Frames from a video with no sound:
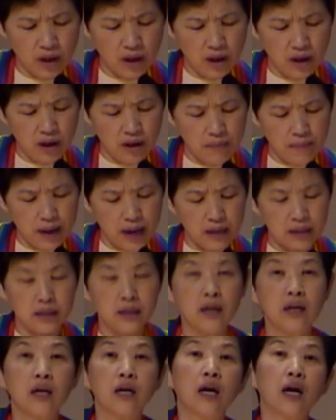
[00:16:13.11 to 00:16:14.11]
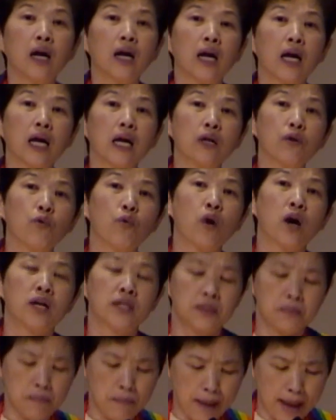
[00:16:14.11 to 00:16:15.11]
but it
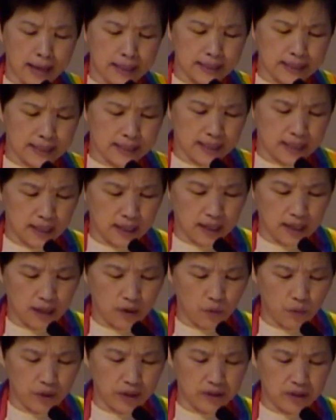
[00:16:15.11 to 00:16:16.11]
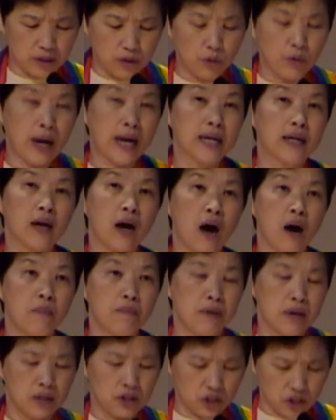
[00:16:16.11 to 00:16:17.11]
was met with great
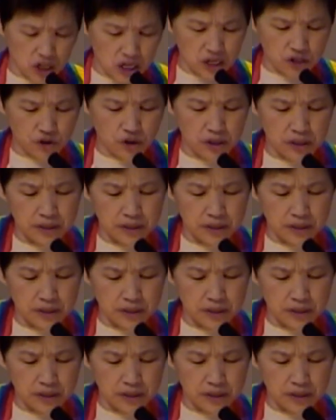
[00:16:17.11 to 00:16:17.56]
opposition